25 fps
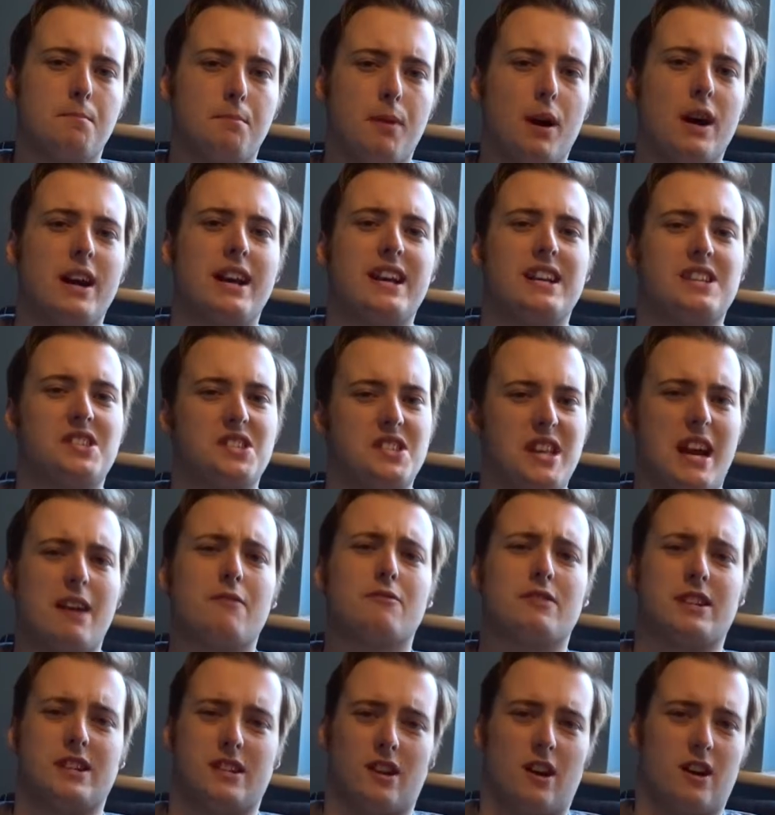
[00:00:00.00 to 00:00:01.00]
but he
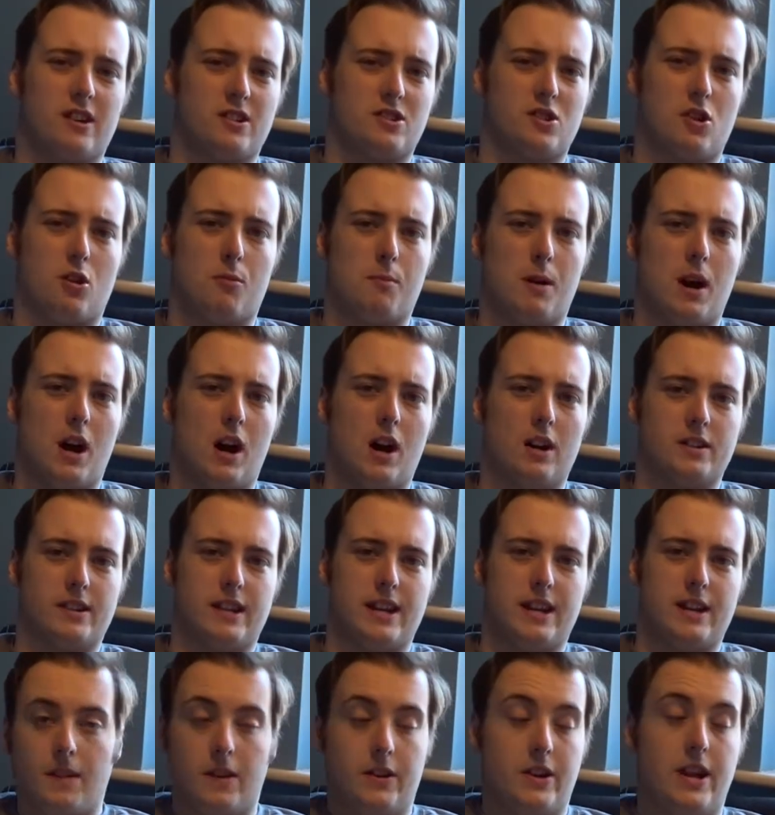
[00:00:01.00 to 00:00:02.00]
sounded like Tom
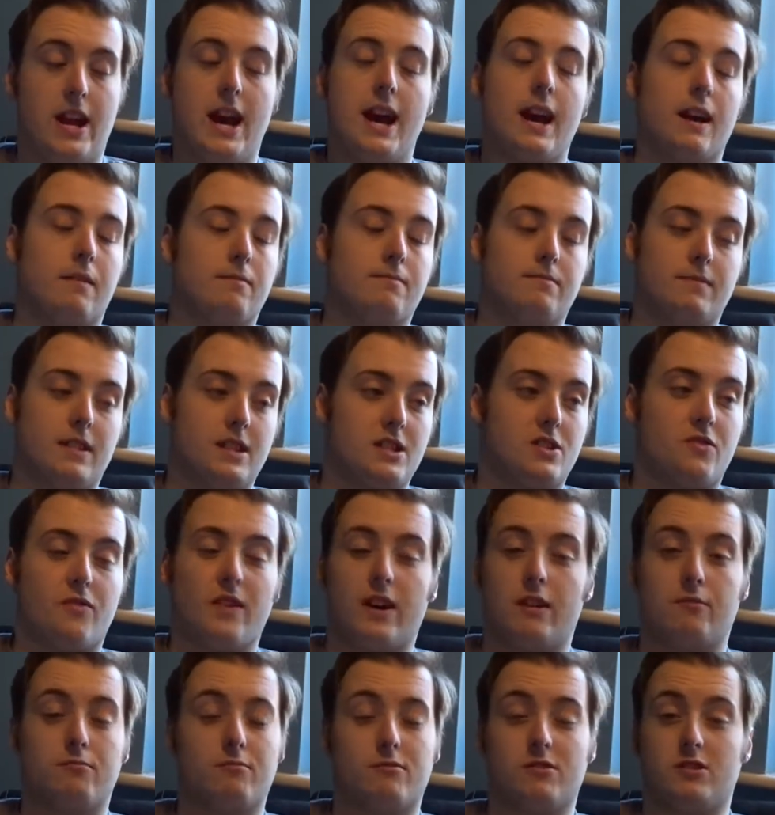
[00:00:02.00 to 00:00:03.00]
Hardy. And yeah, this
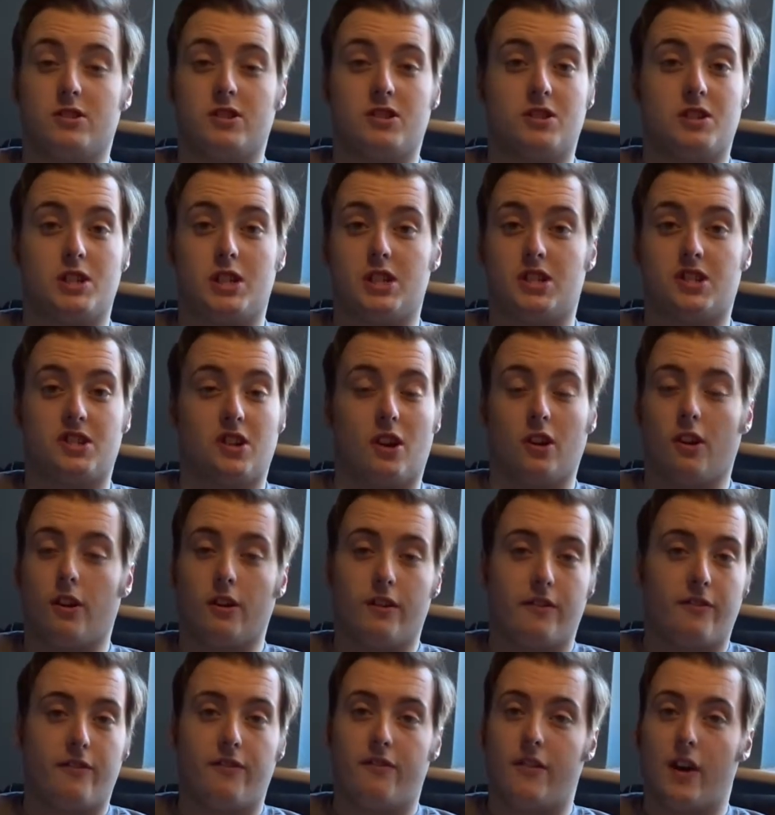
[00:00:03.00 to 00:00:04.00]
film was just a lot
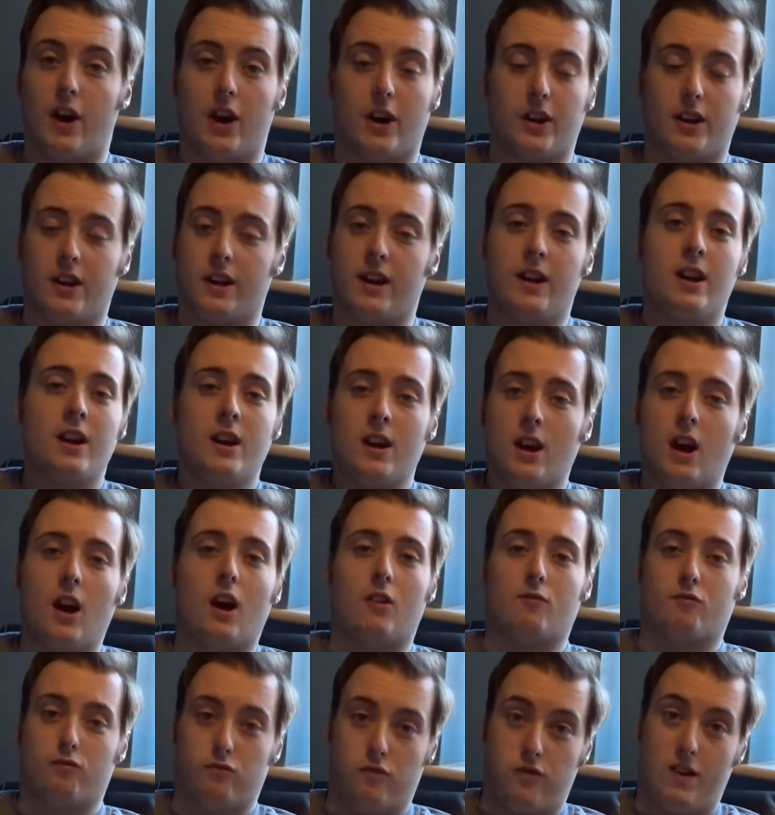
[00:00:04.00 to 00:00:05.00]
of fun.
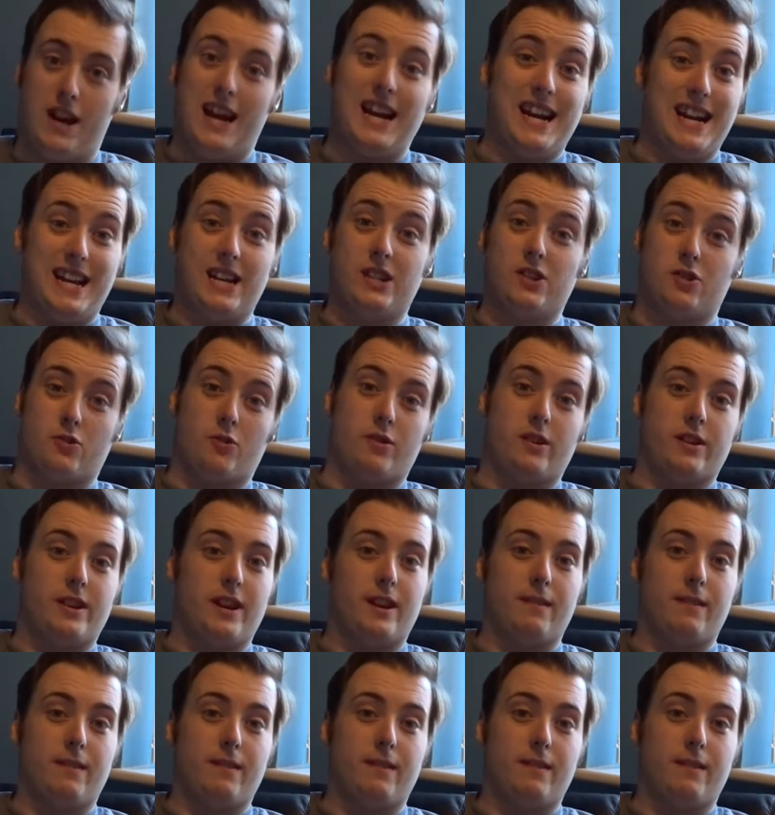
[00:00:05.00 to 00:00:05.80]
I really enjoyed